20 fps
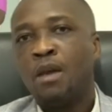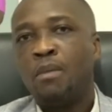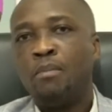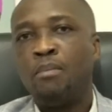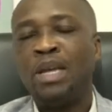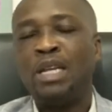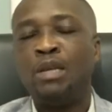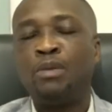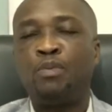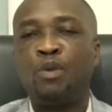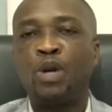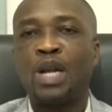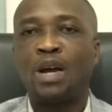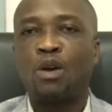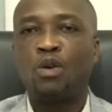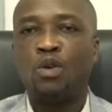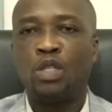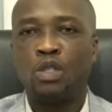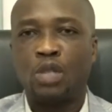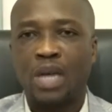Many people are
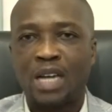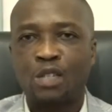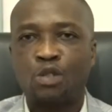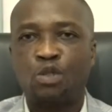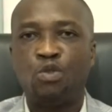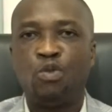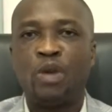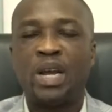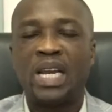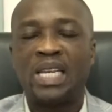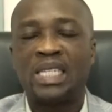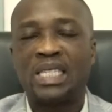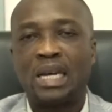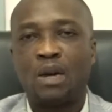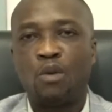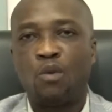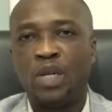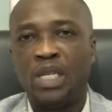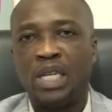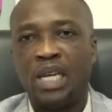going to, as you realize
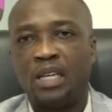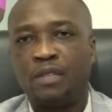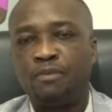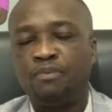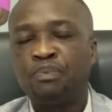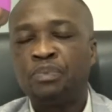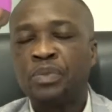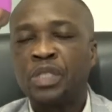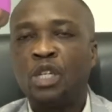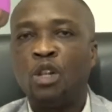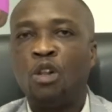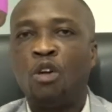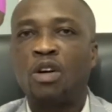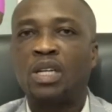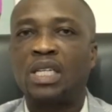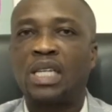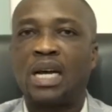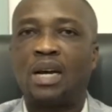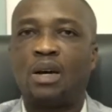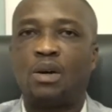now with the
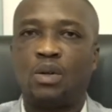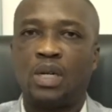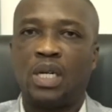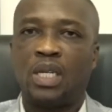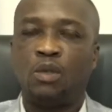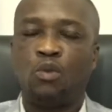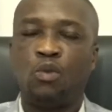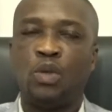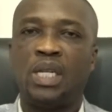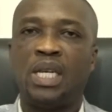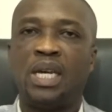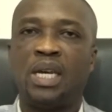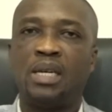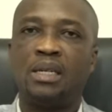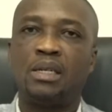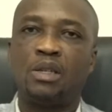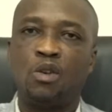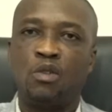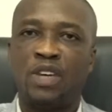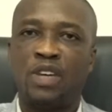lockdown and with
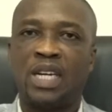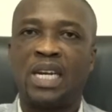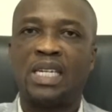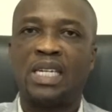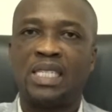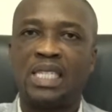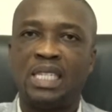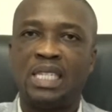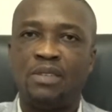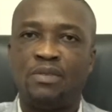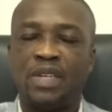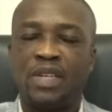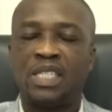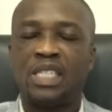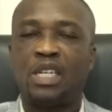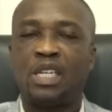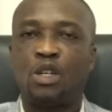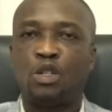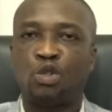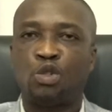the COVID-19
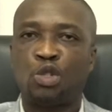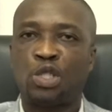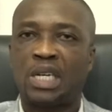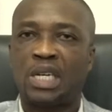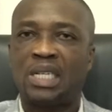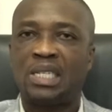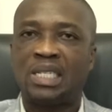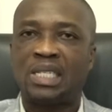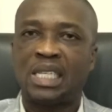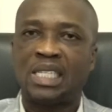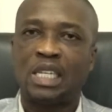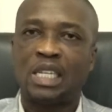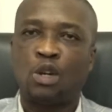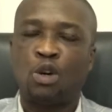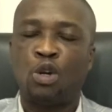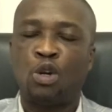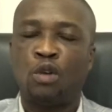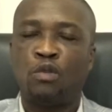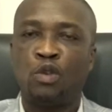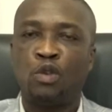invention of social distance and
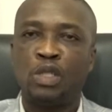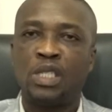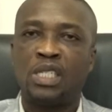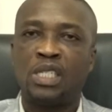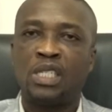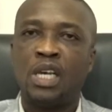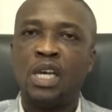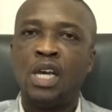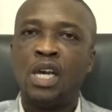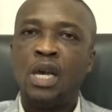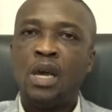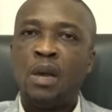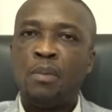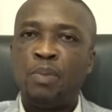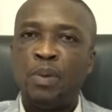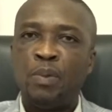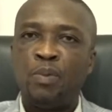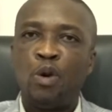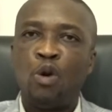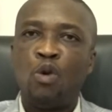all of those things,
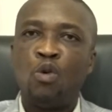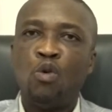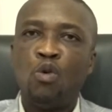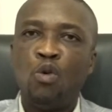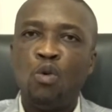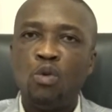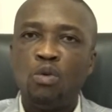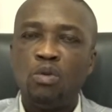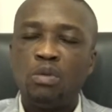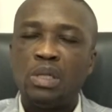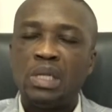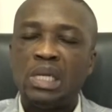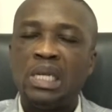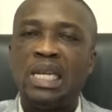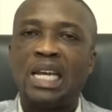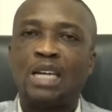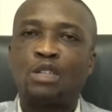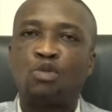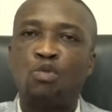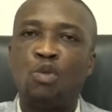people who
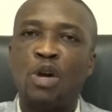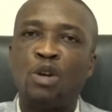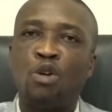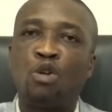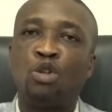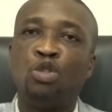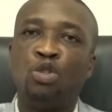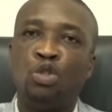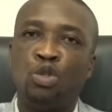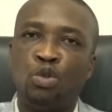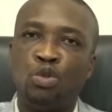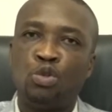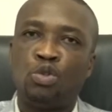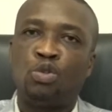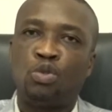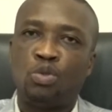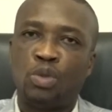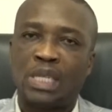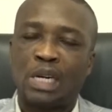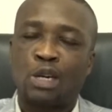hitherto were not
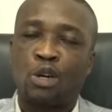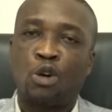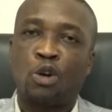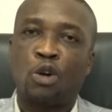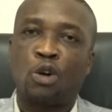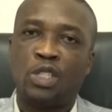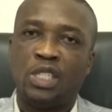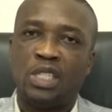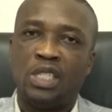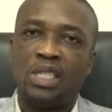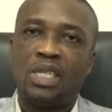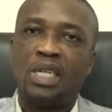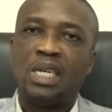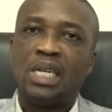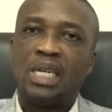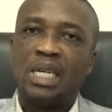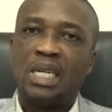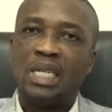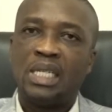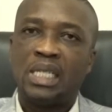used to technology
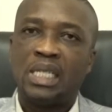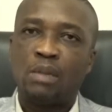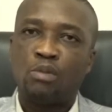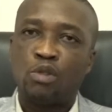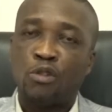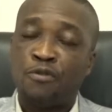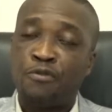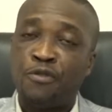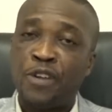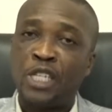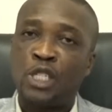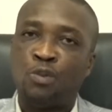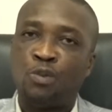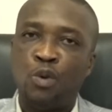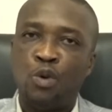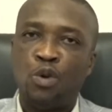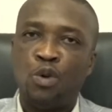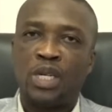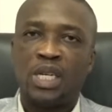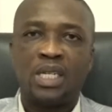in terms of
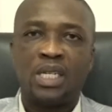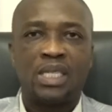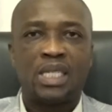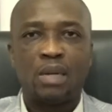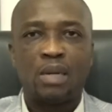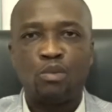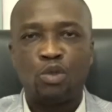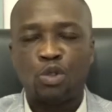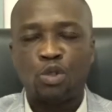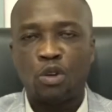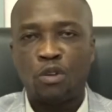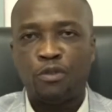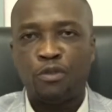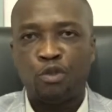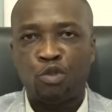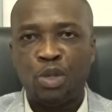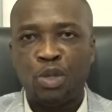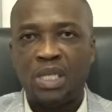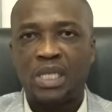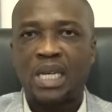Facebook, in terms
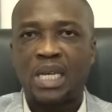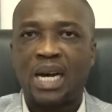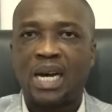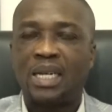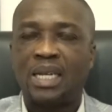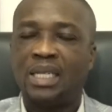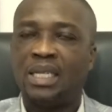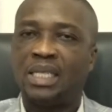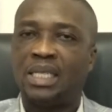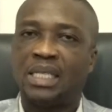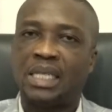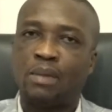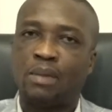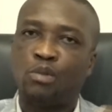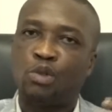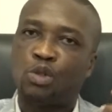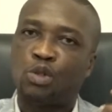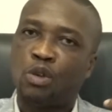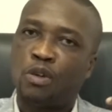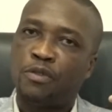of Twitter, in
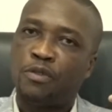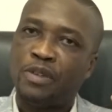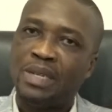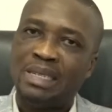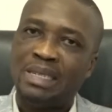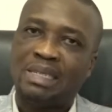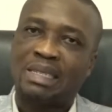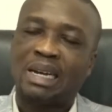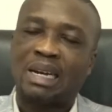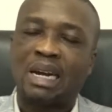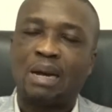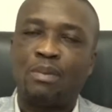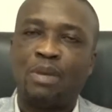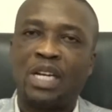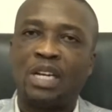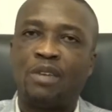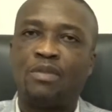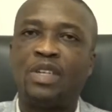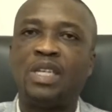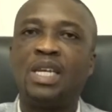terms of
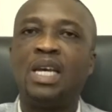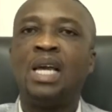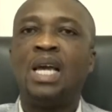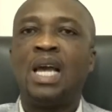Instagram and everything